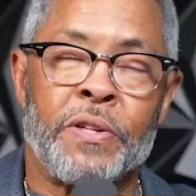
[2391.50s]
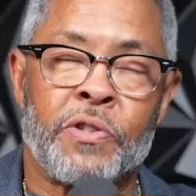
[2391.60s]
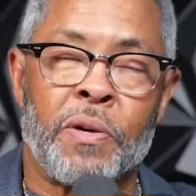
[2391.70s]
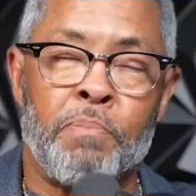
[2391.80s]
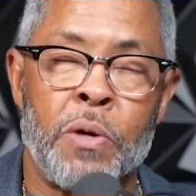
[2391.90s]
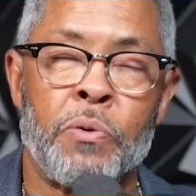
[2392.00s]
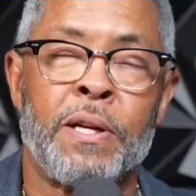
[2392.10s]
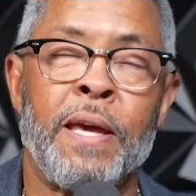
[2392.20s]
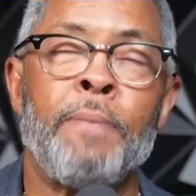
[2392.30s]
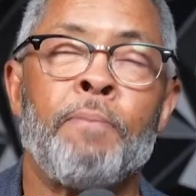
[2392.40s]

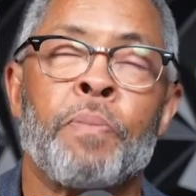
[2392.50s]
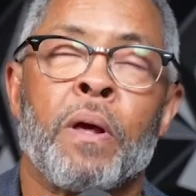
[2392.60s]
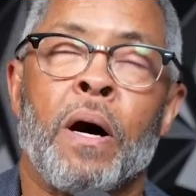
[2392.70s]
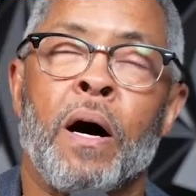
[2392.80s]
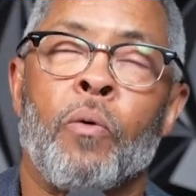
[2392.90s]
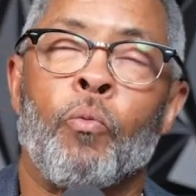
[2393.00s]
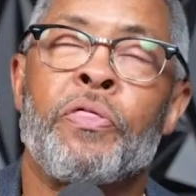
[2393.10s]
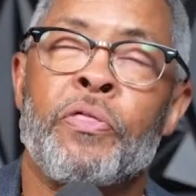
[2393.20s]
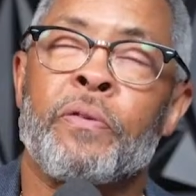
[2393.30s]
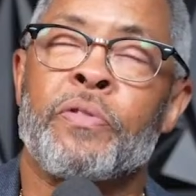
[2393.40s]
community
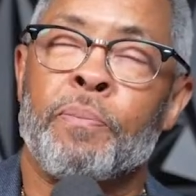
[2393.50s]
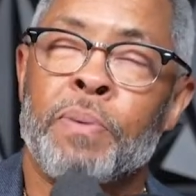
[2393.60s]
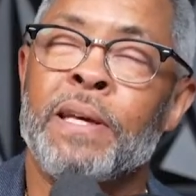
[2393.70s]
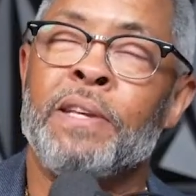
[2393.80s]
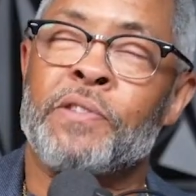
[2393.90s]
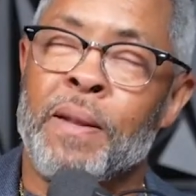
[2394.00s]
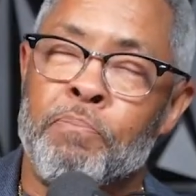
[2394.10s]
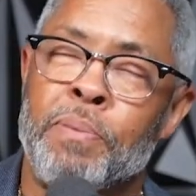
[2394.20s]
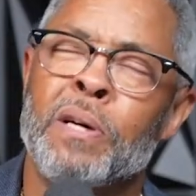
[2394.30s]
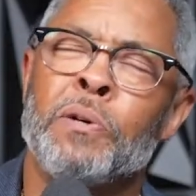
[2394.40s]
with the police
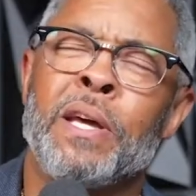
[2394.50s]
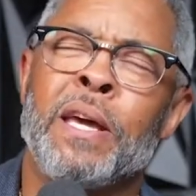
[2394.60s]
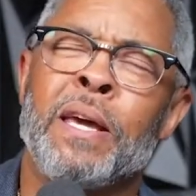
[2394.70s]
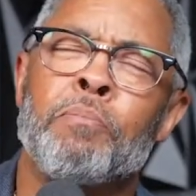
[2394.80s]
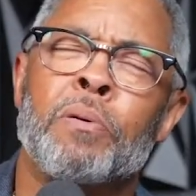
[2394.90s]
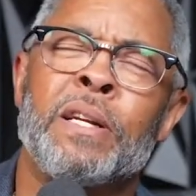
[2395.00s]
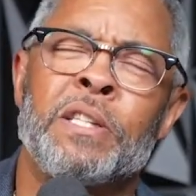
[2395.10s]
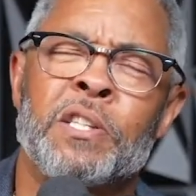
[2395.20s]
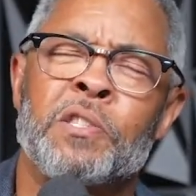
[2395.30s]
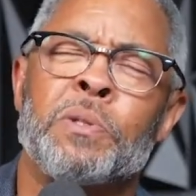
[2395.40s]
and building
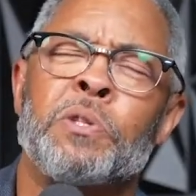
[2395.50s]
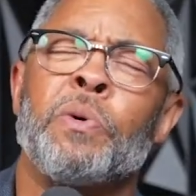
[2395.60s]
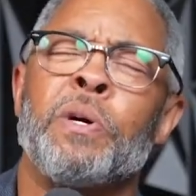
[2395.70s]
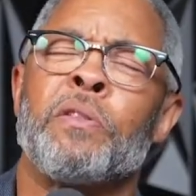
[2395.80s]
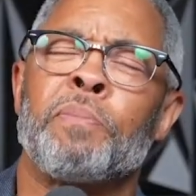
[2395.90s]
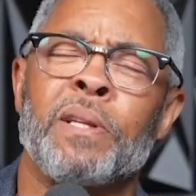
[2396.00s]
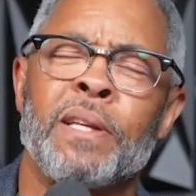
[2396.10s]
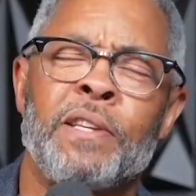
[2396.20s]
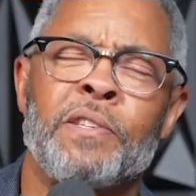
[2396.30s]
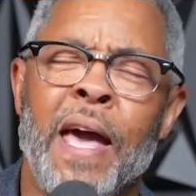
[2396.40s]
bridges between the
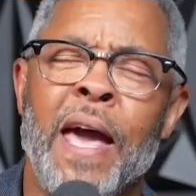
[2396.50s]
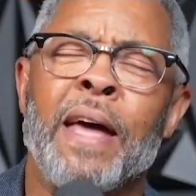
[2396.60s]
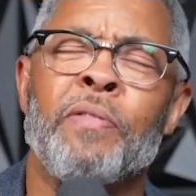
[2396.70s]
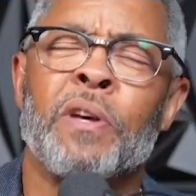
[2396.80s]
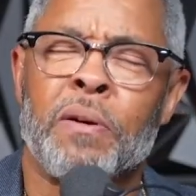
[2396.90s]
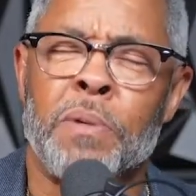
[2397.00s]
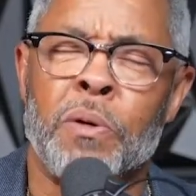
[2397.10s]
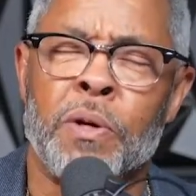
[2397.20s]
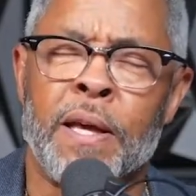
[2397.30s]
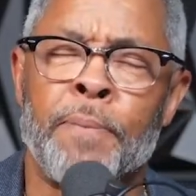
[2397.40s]
police and the
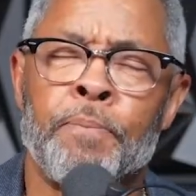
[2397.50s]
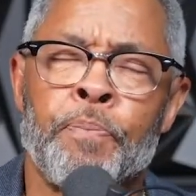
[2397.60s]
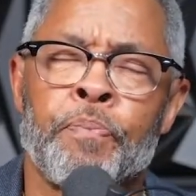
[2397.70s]
community.